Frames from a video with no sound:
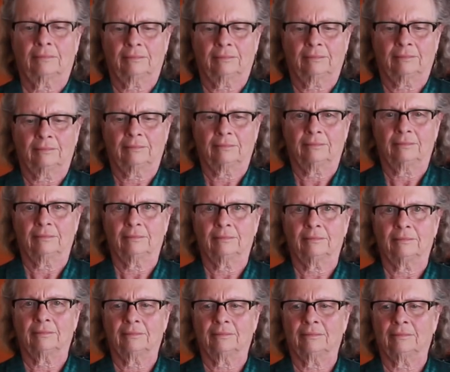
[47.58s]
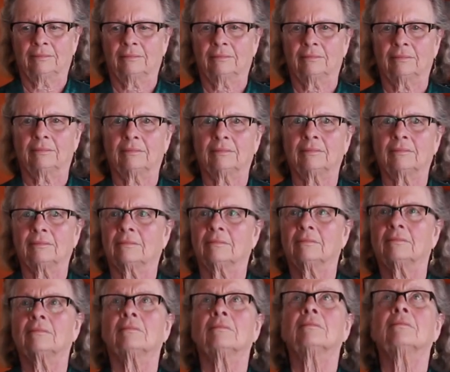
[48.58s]

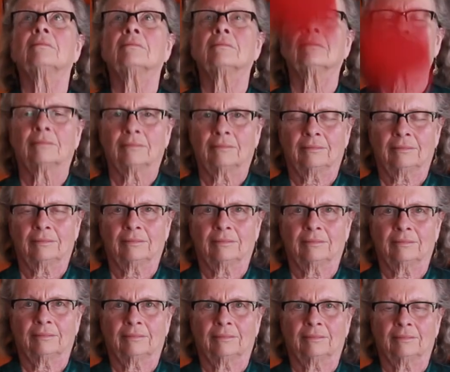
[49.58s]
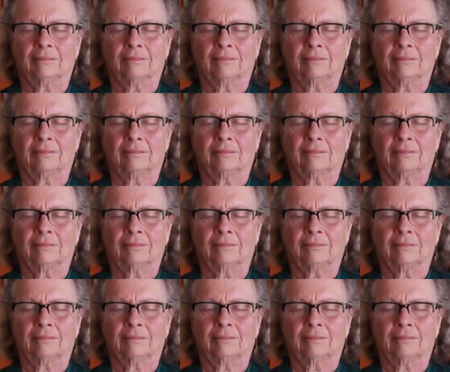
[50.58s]
No one is speaking in this clip.